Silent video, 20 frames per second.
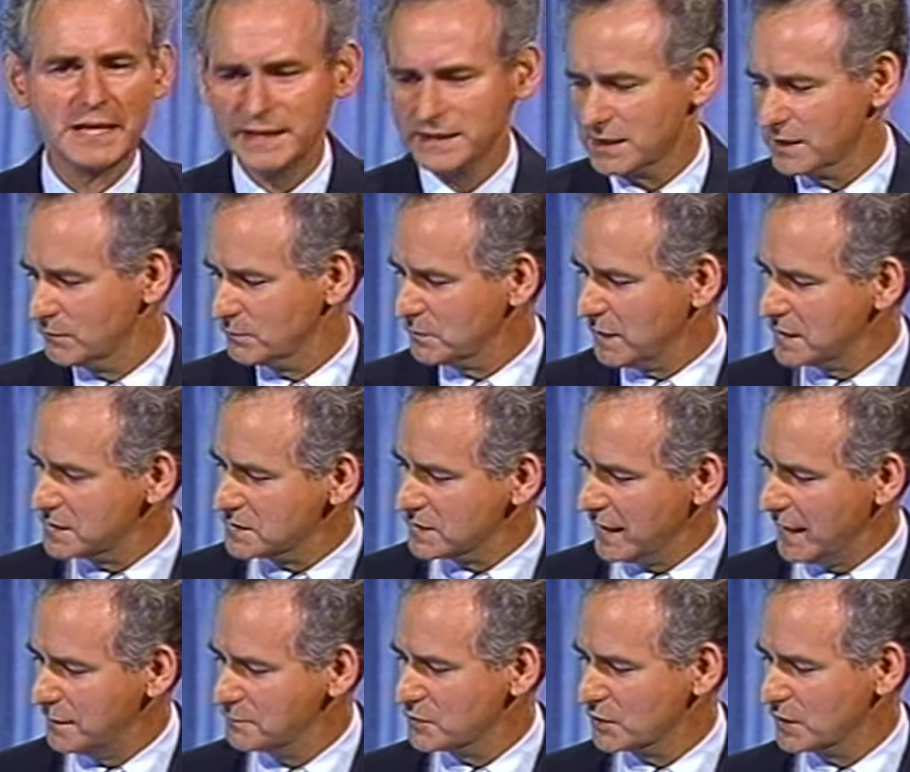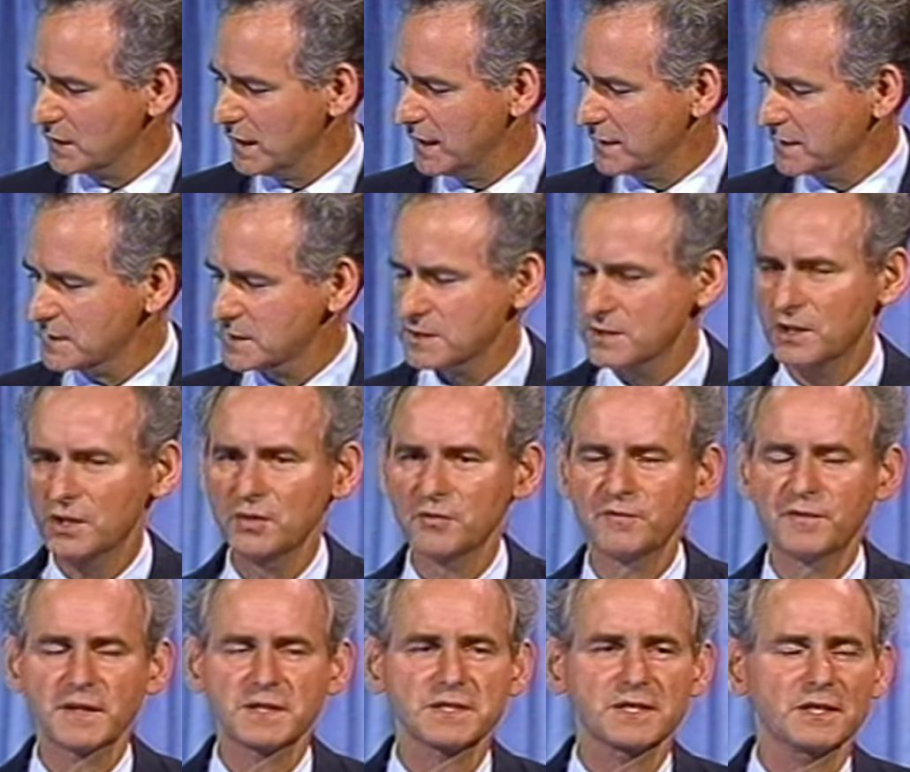I'd given my time to God and started
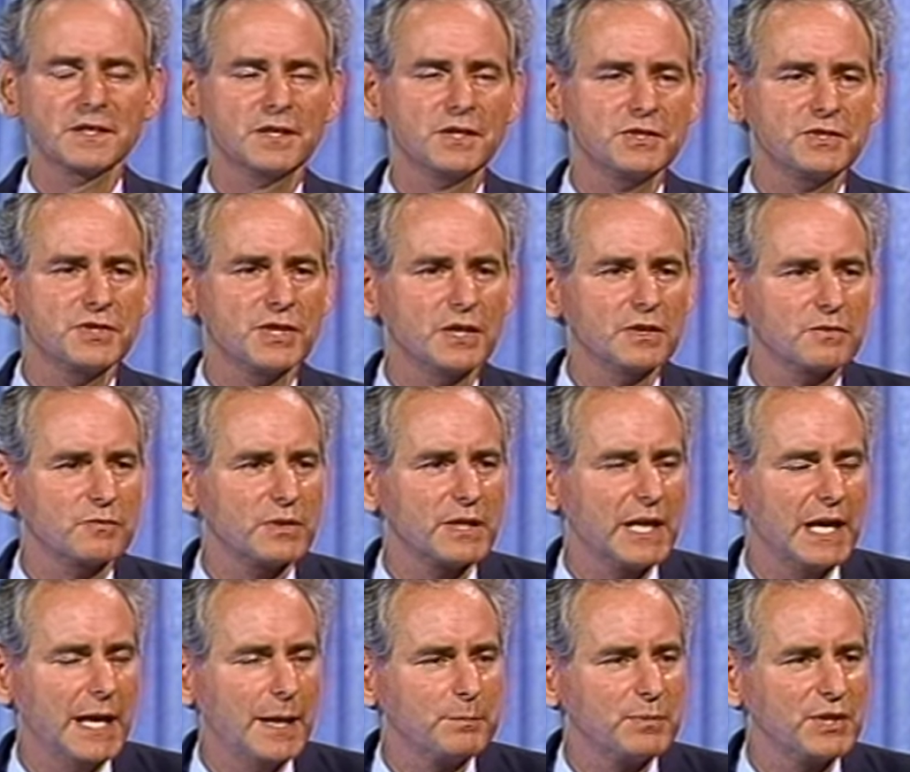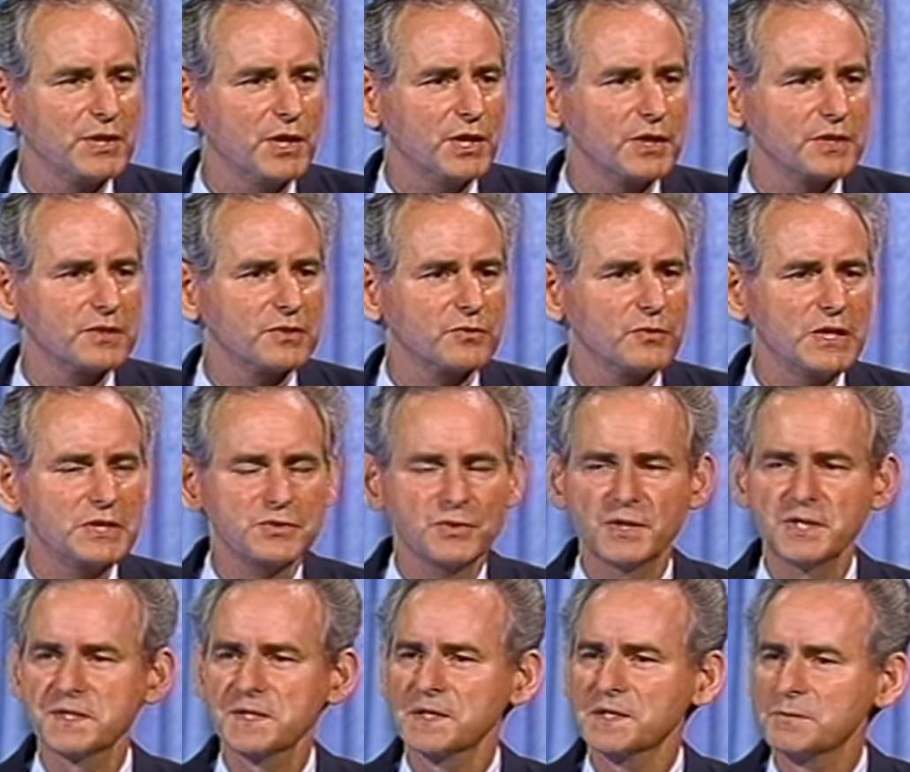fixing their junk with a happy heart and a
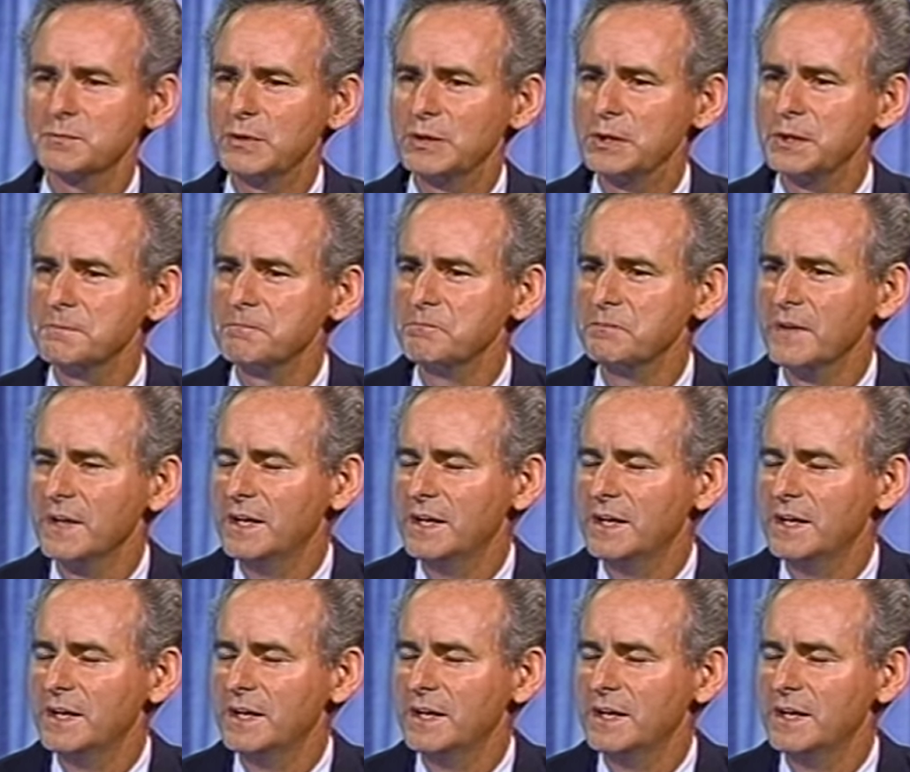rejoicing spirit.